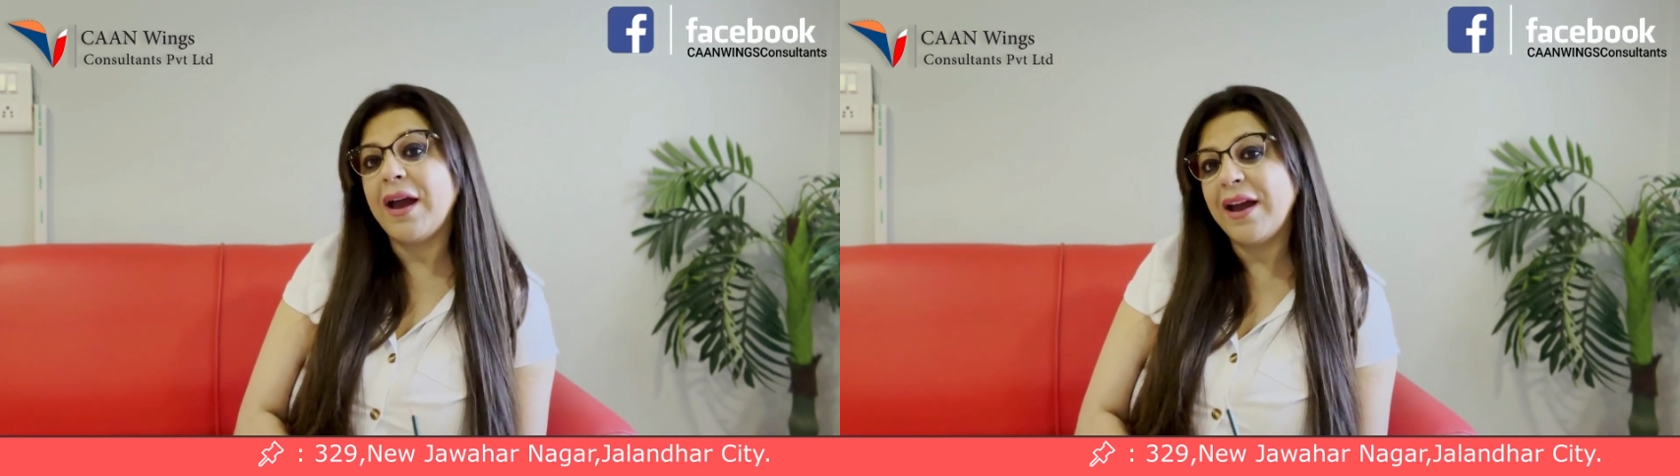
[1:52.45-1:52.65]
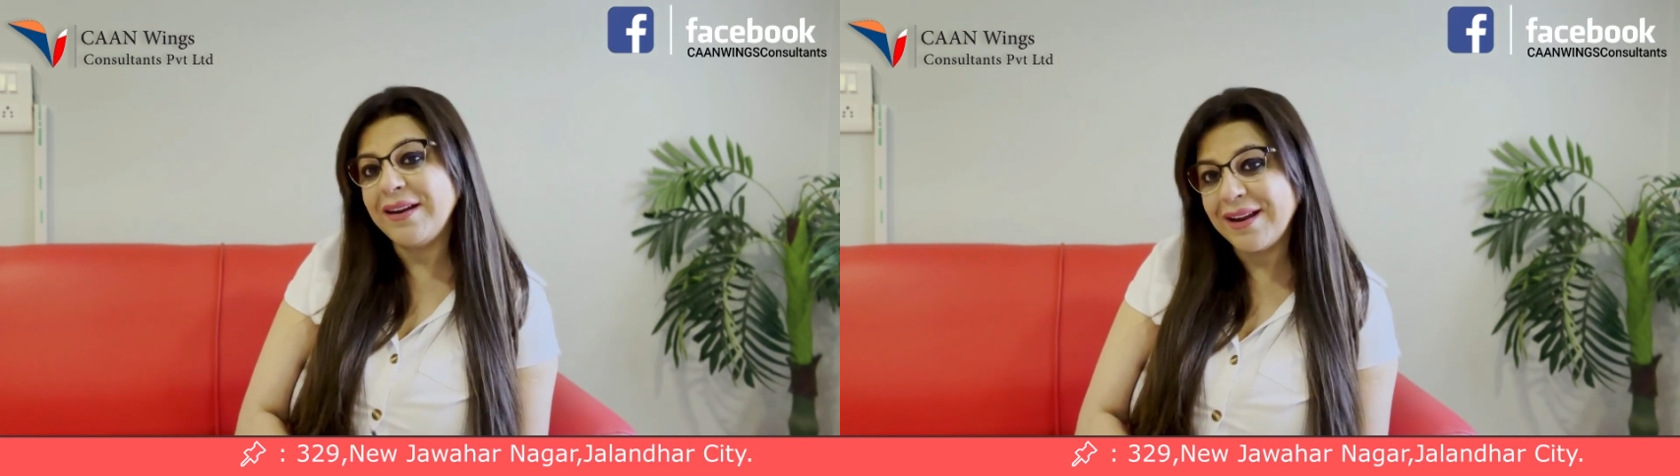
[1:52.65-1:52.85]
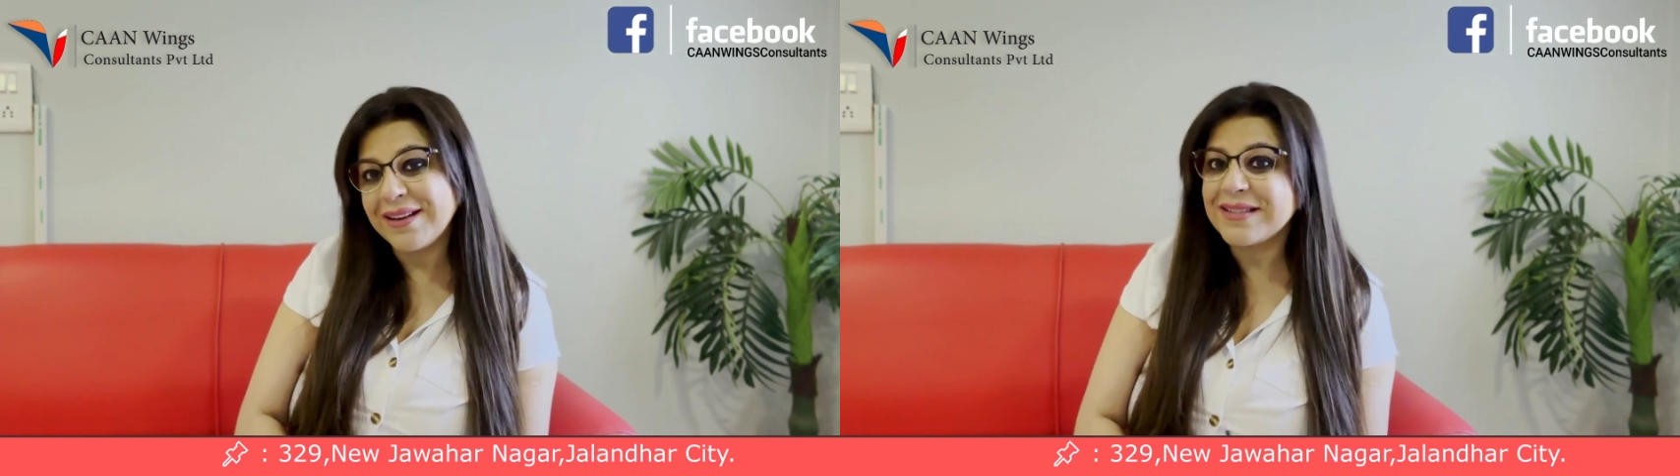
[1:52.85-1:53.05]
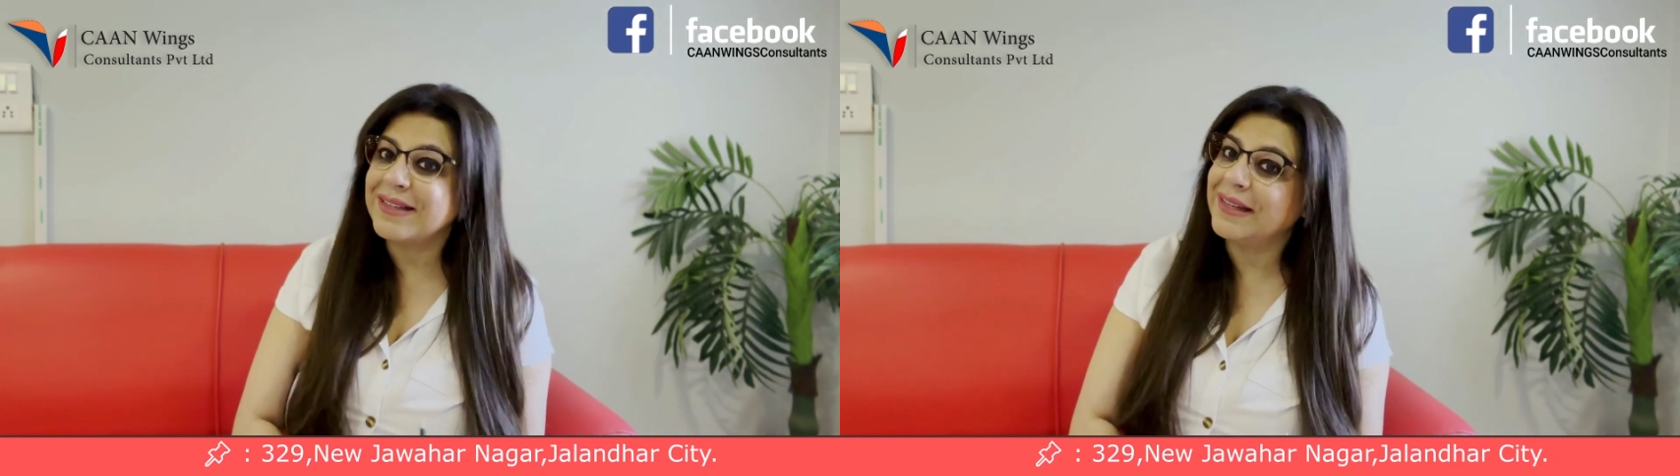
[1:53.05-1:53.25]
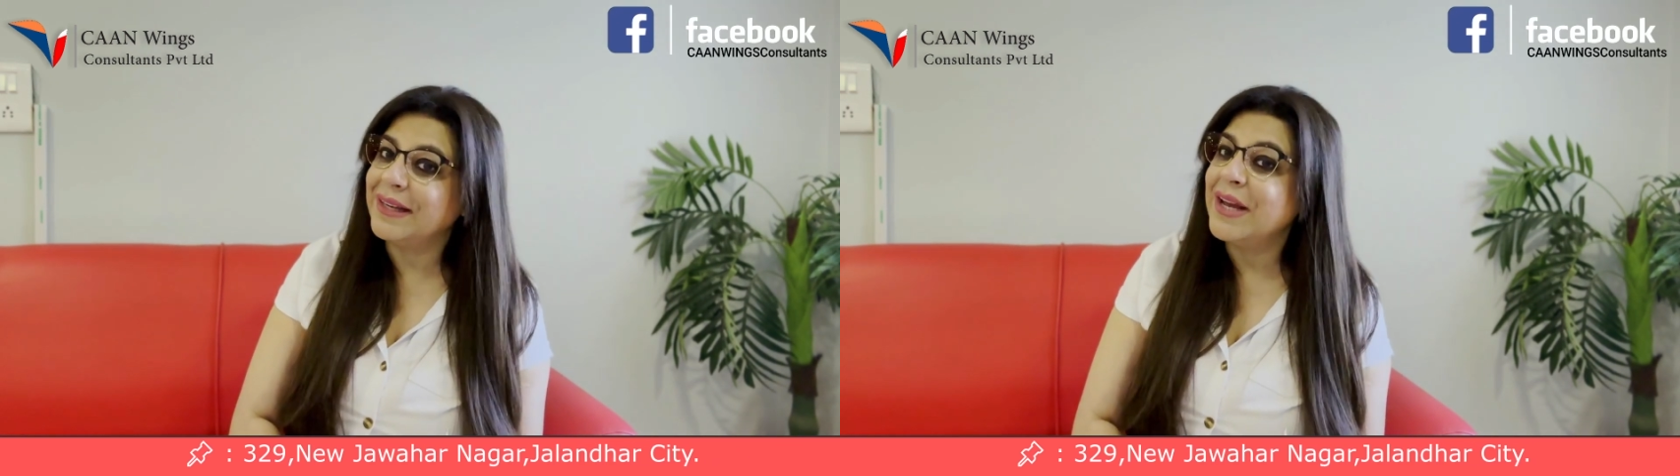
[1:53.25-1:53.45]
And
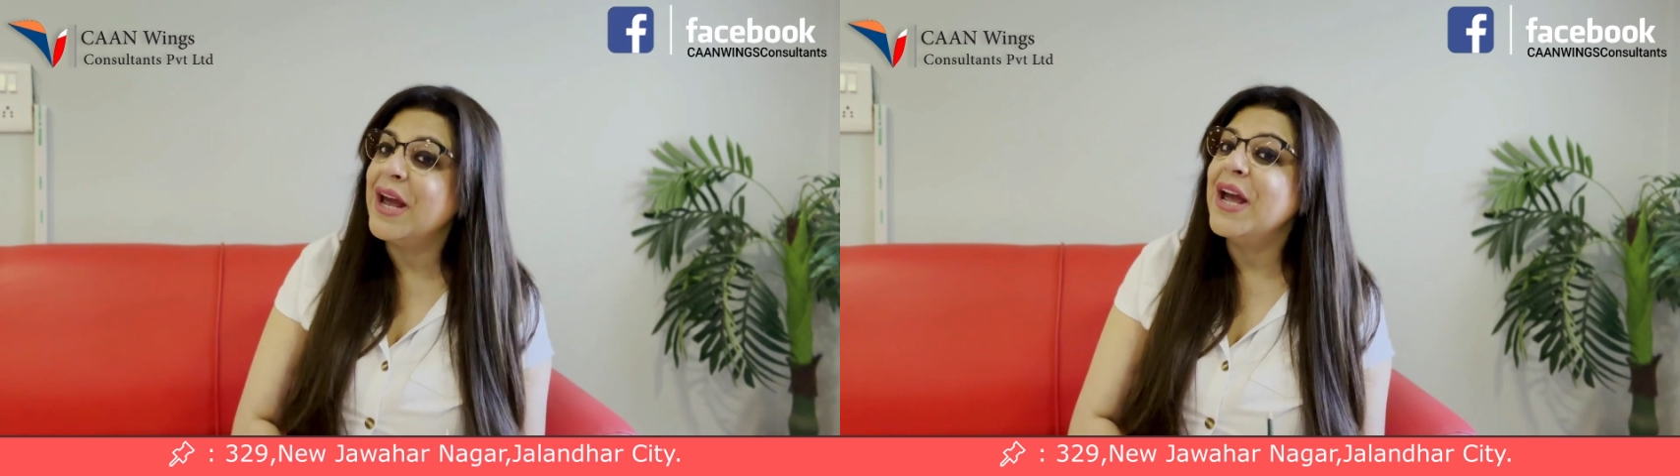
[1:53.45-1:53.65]
lastly,